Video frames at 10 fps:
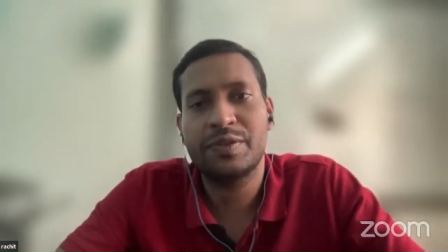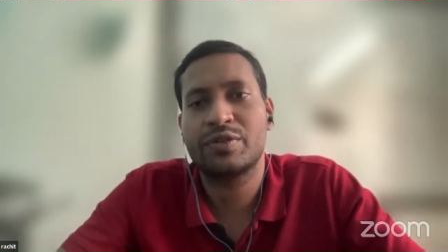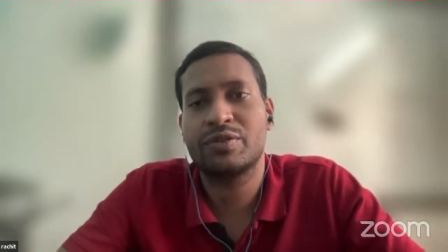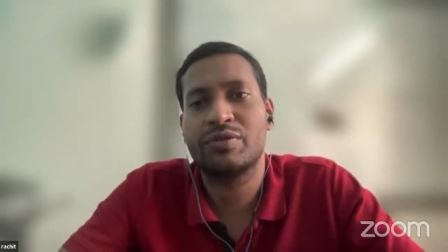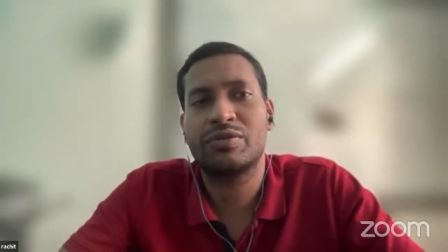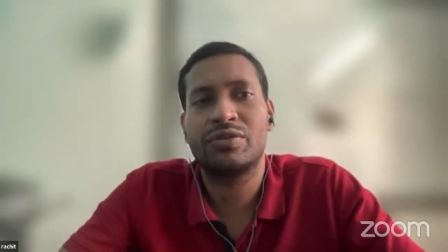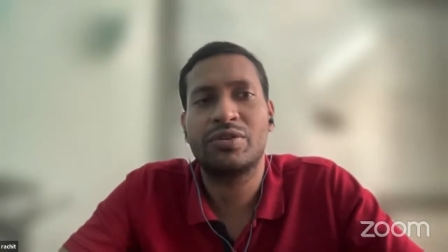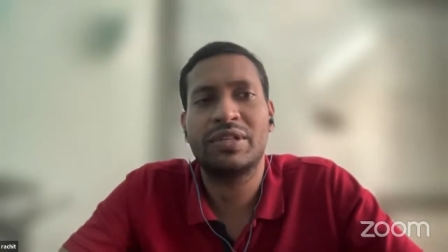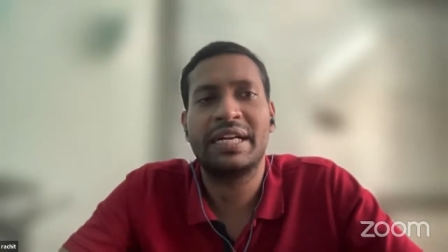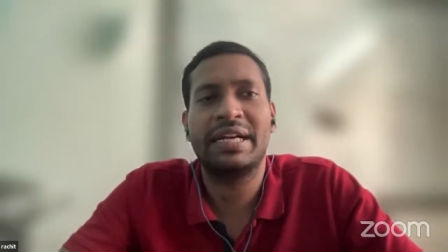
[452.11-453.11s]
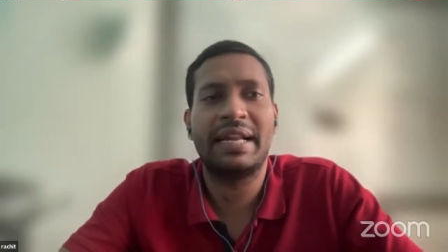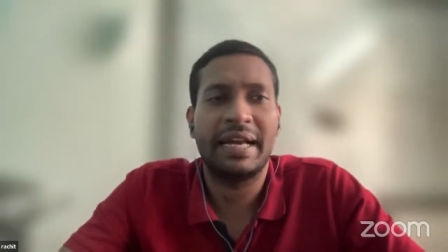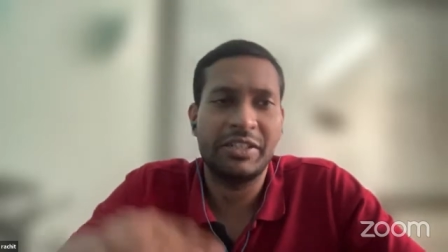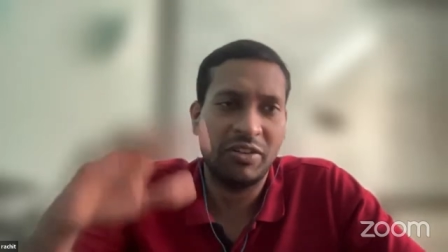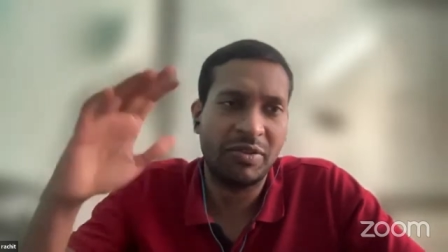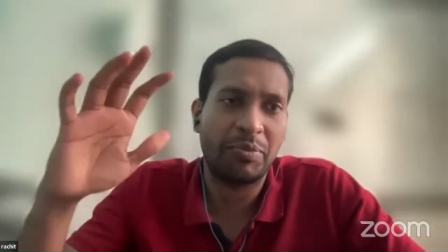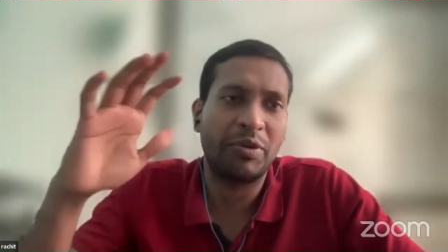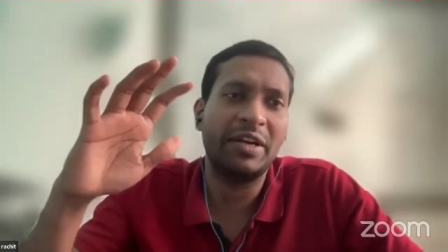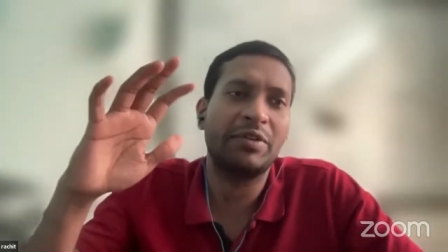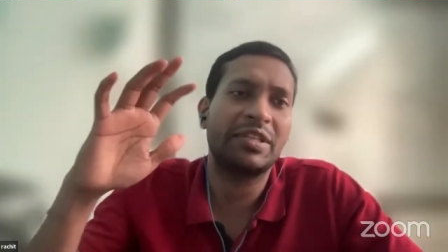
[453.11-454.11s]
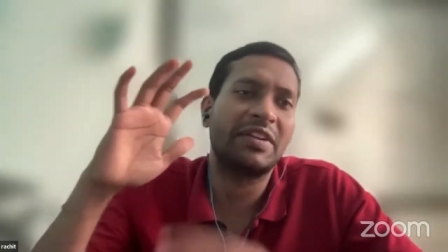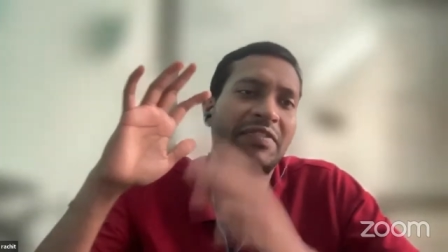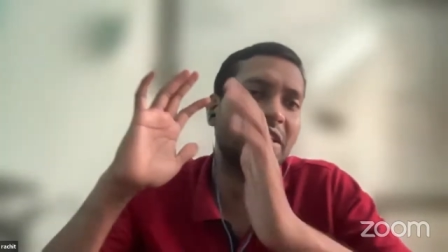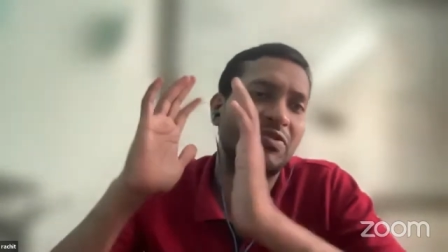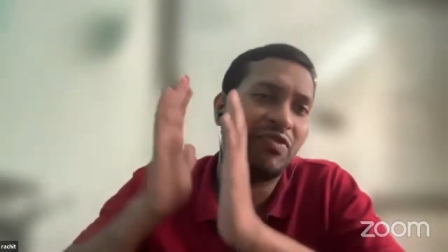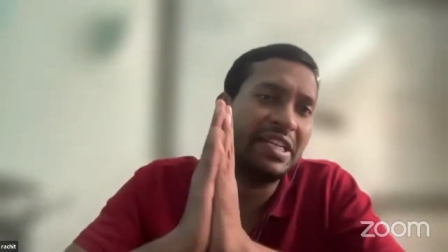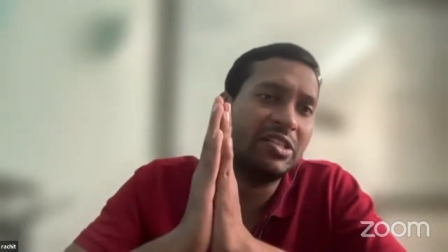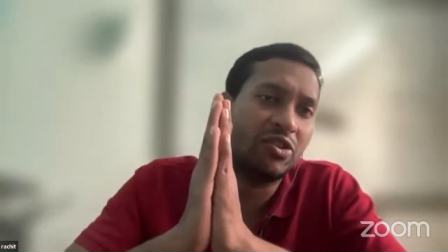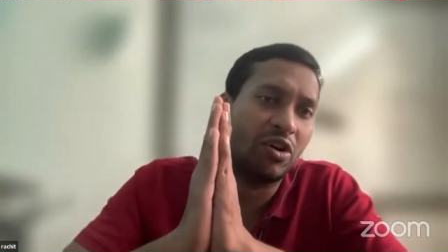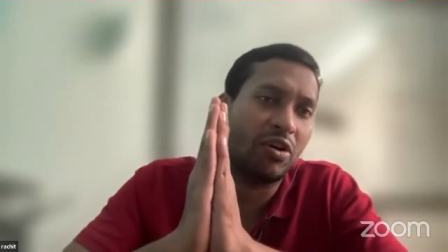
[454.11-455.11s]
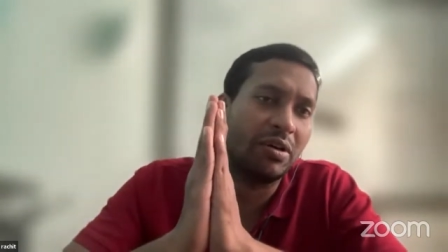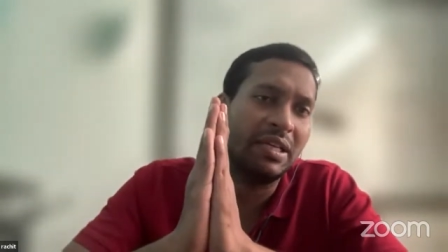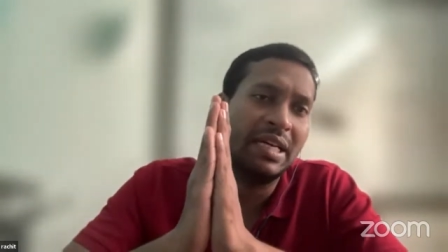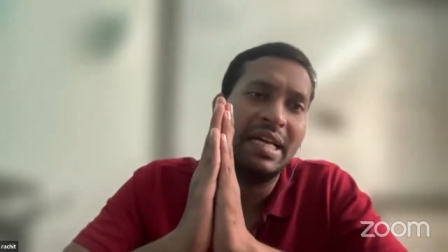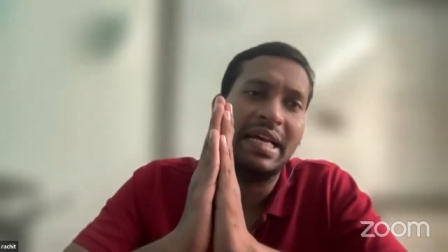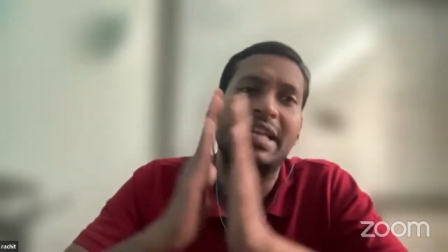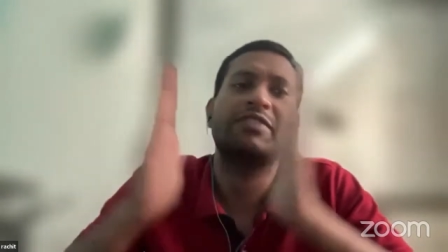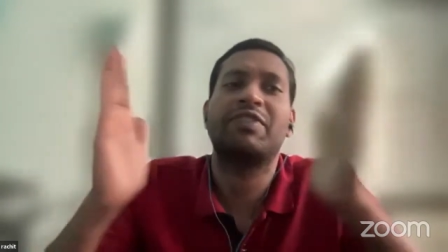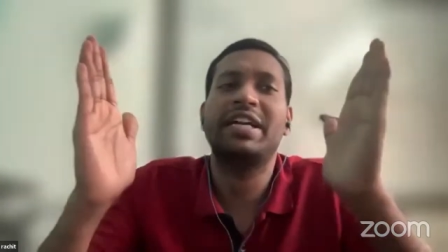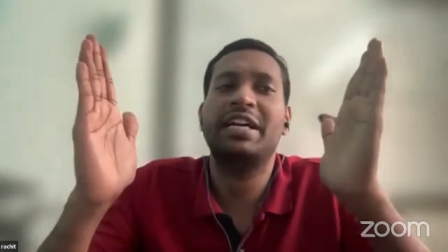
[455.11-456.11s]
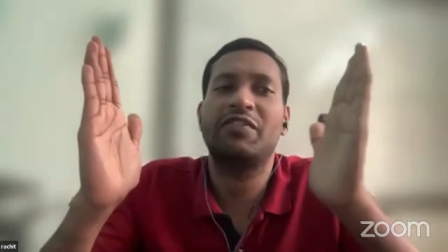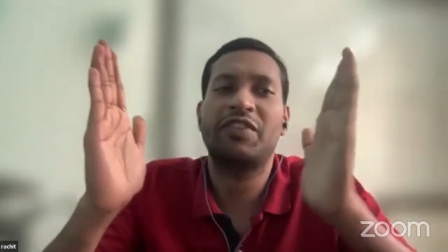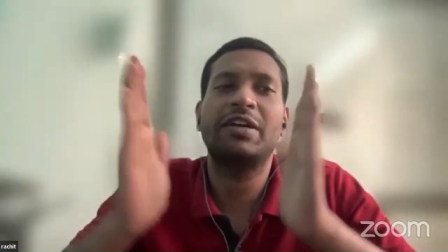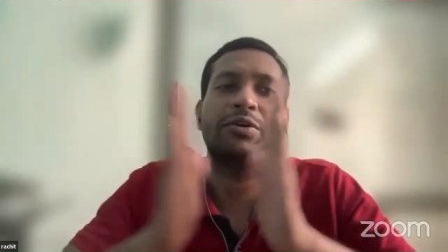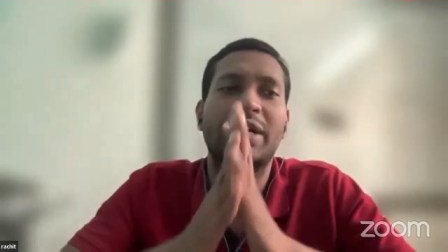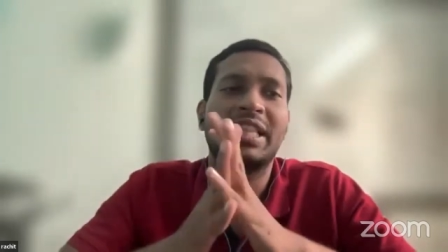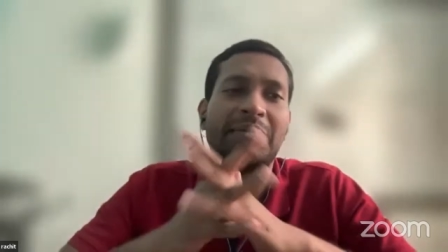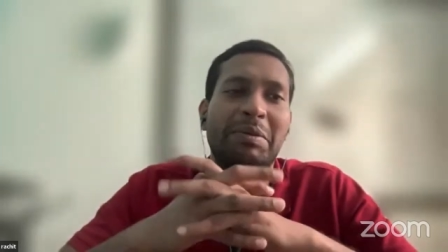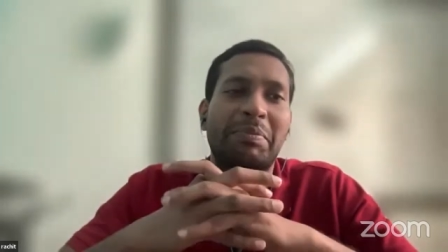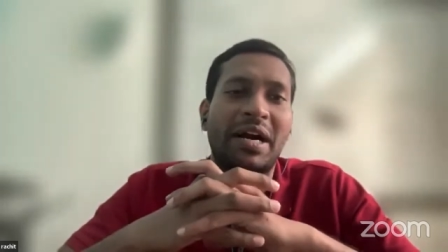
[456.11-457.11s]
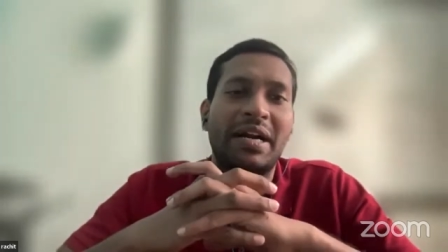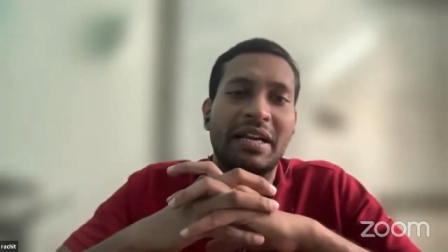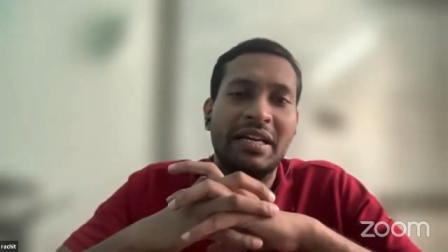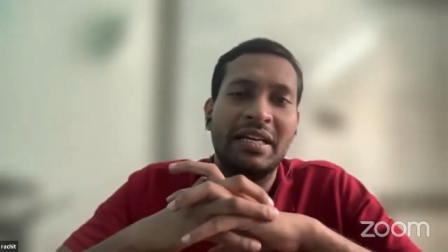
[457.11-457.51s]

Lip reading: So the interaction of a protein to the surface is very strong, and it's very difficult to take them apart.